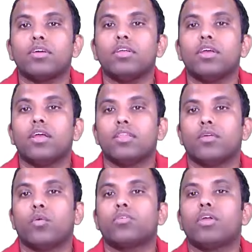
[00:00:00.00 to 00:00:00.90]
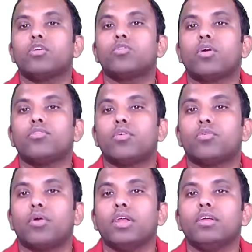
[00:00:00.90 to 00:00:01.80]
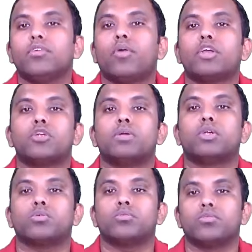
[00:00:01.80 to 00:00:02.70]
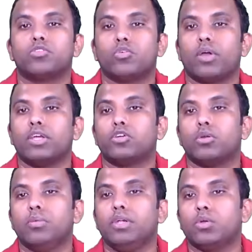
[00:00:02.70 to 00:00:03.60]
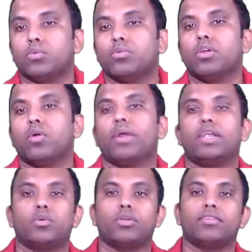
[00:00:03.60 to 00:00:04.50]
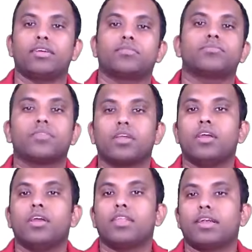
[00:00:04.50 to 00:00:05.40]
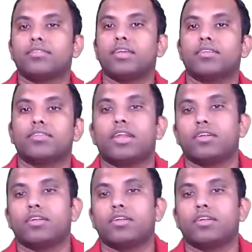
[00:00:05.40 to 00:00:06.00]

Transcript: here. And what value is of y? Y should be 2. Y should be 2. Y2 is here. That is the answer,